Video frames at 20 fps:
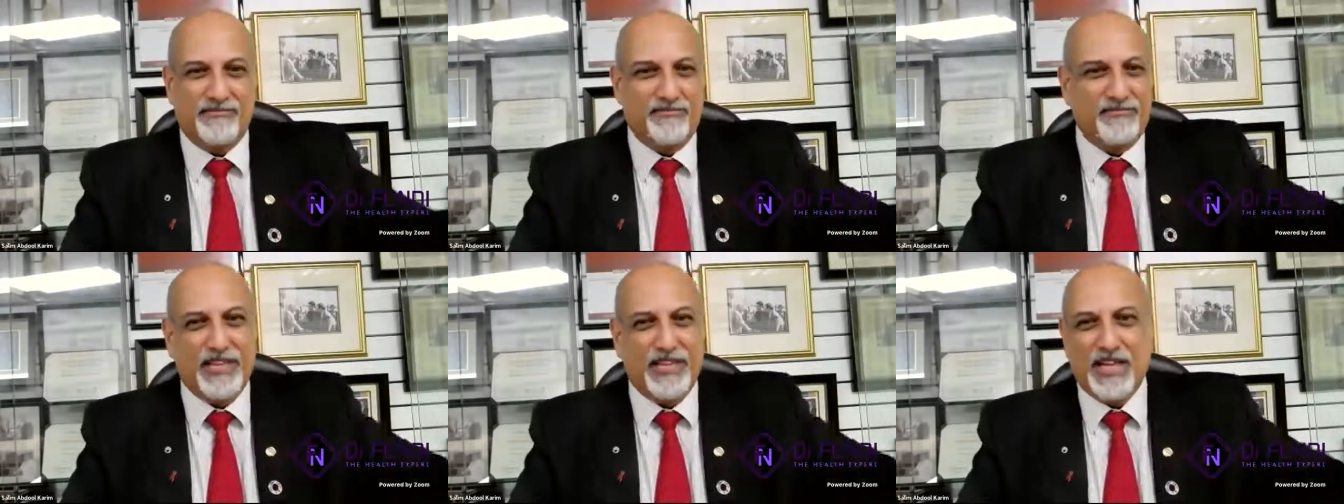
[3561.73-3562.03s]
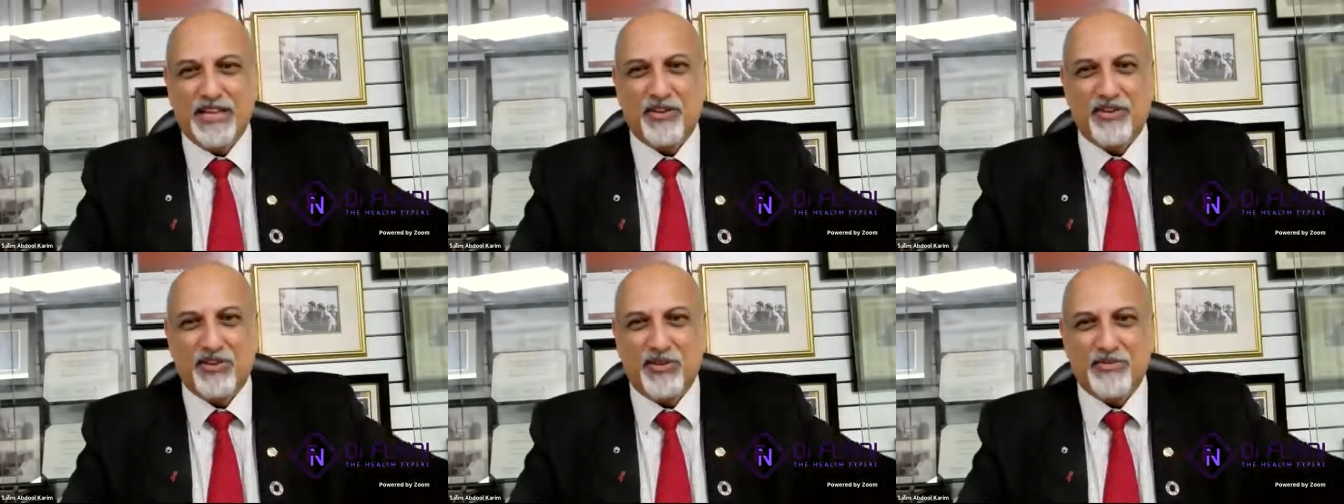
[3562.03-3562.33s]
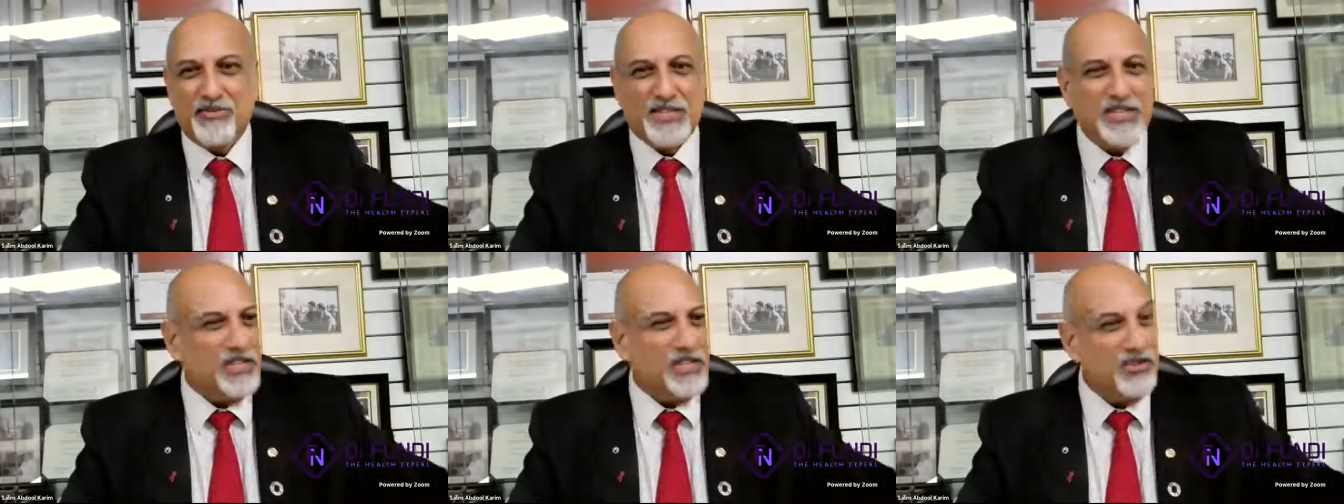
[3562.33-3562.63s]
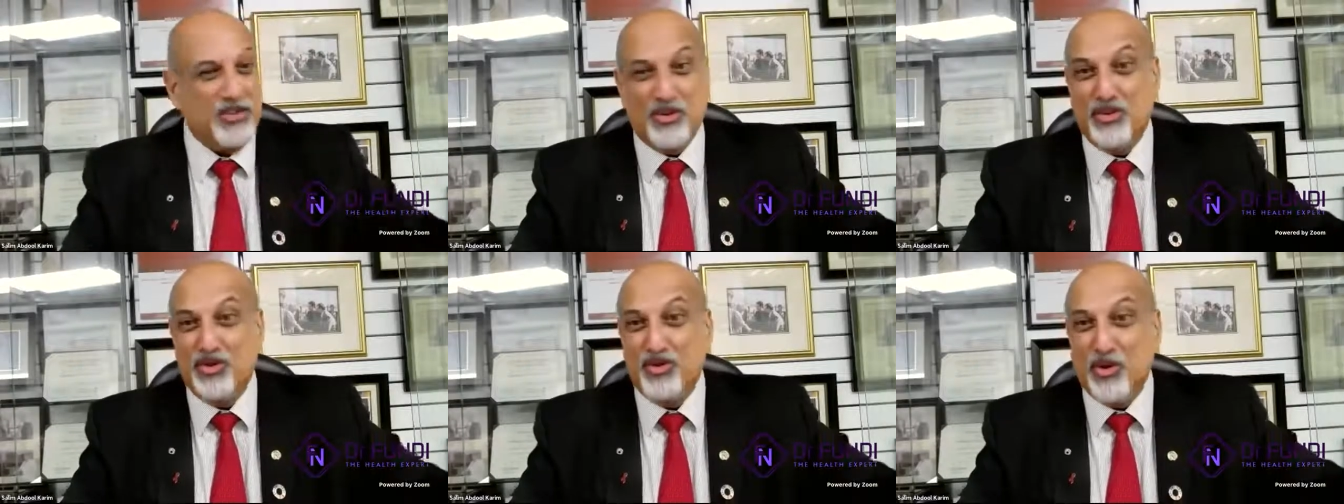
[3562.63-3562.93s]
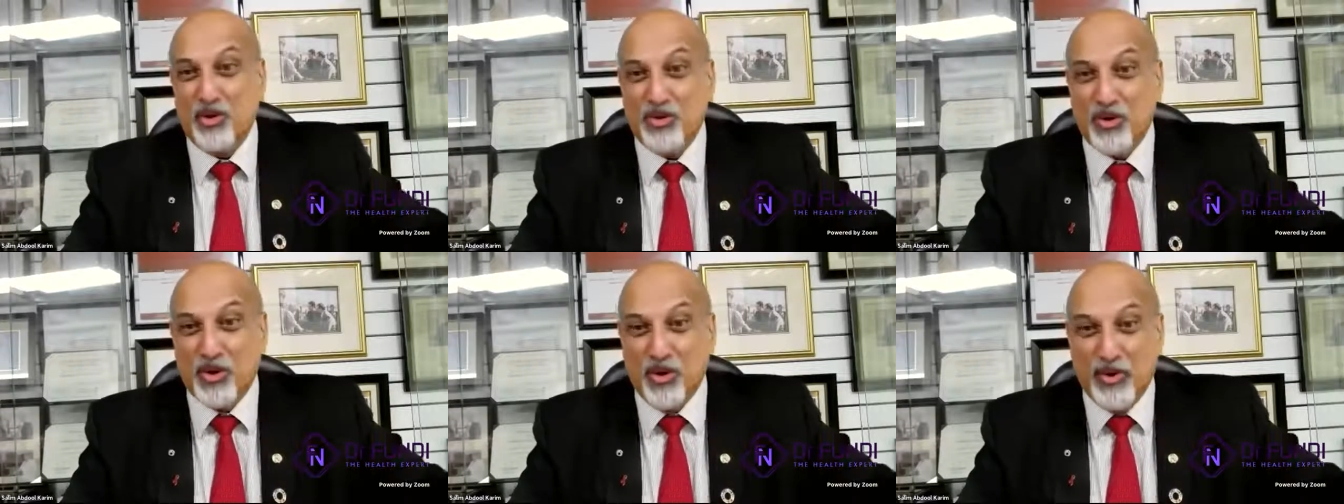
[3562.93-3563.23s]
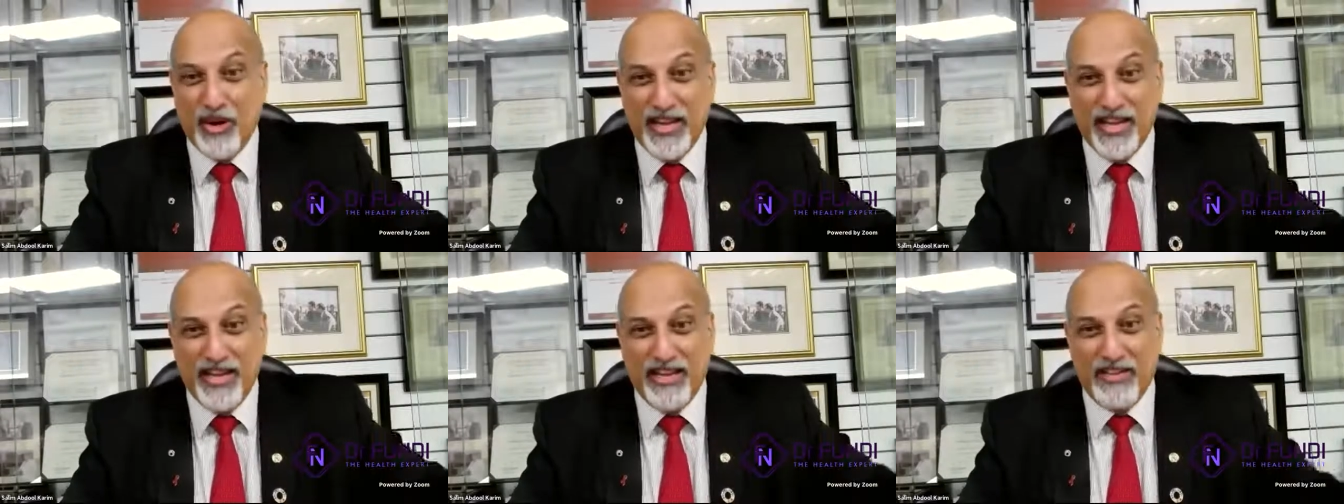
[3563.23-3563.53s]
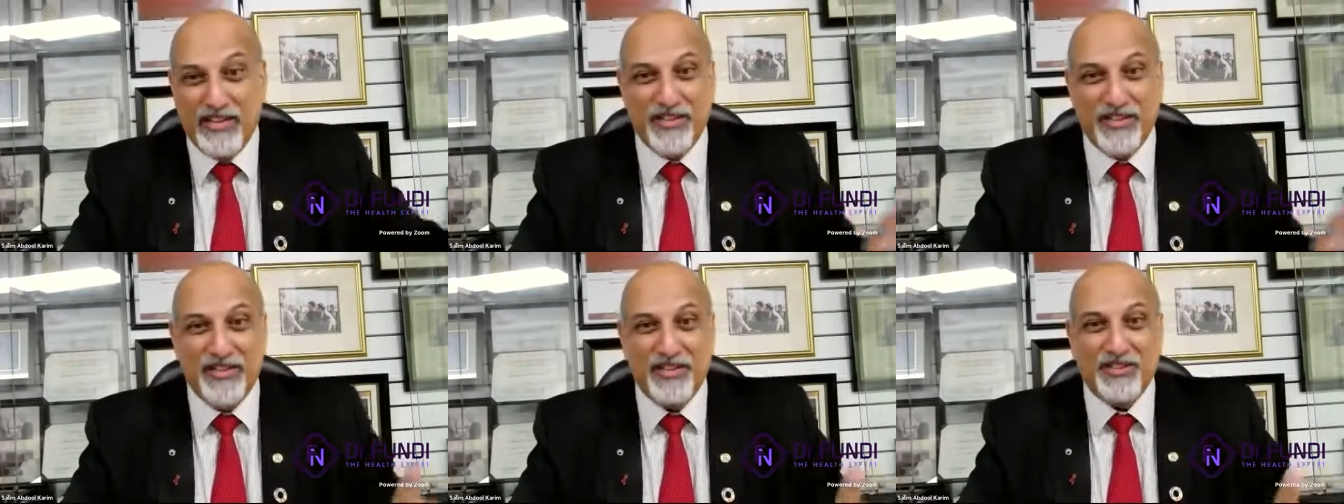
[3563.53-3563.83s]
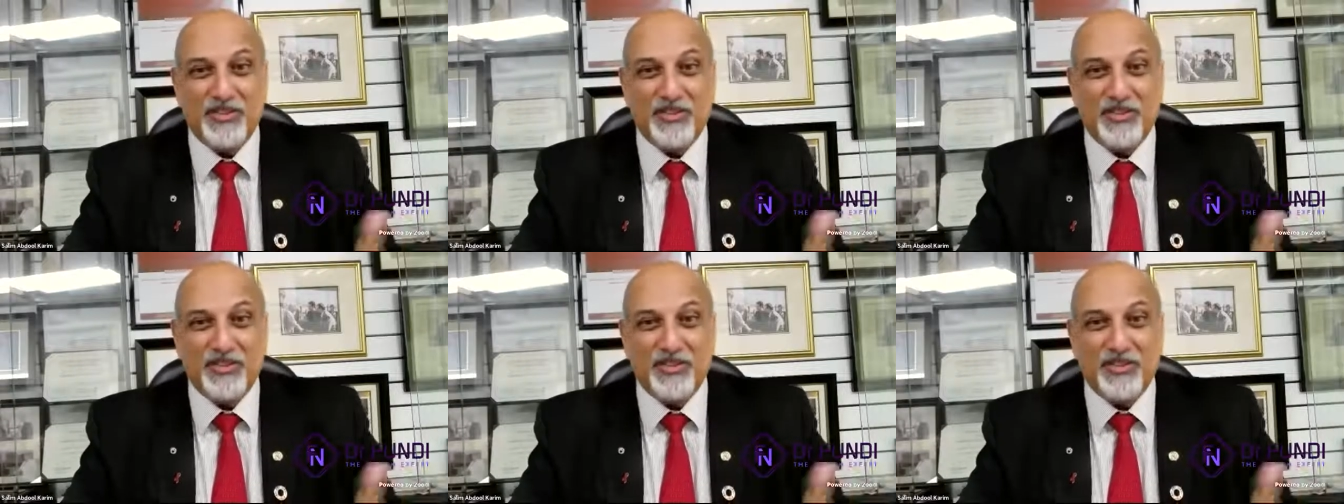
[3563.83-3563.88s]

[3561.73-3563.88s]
Another group says, don't go ahead.